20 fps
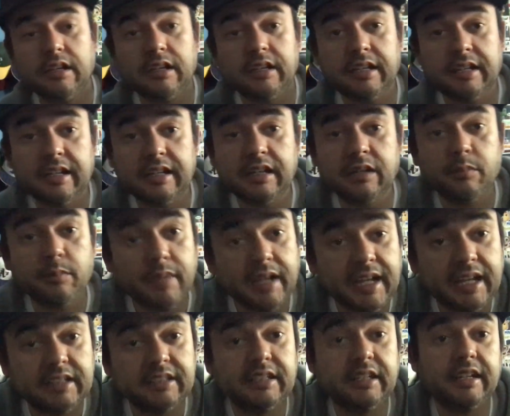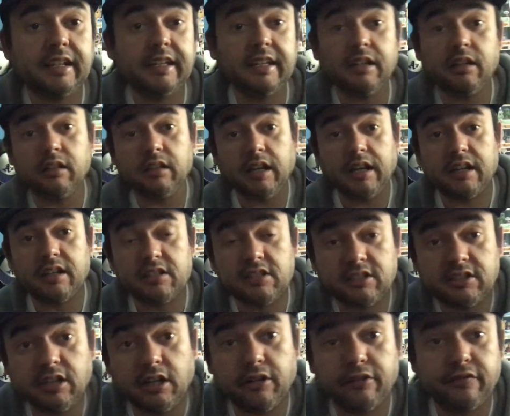And man, did I get a lot of
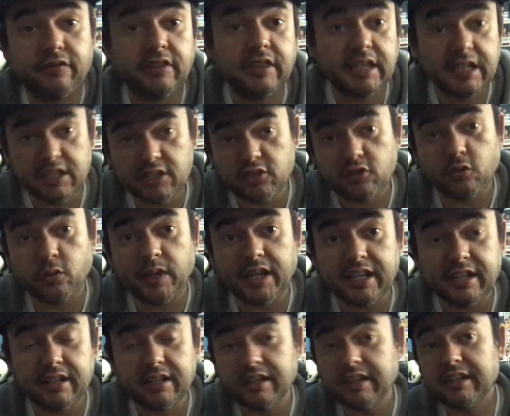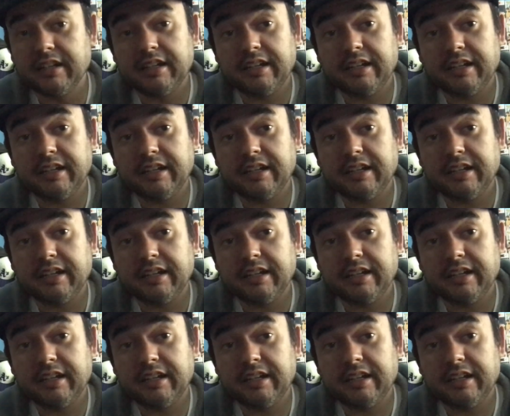stuff this week.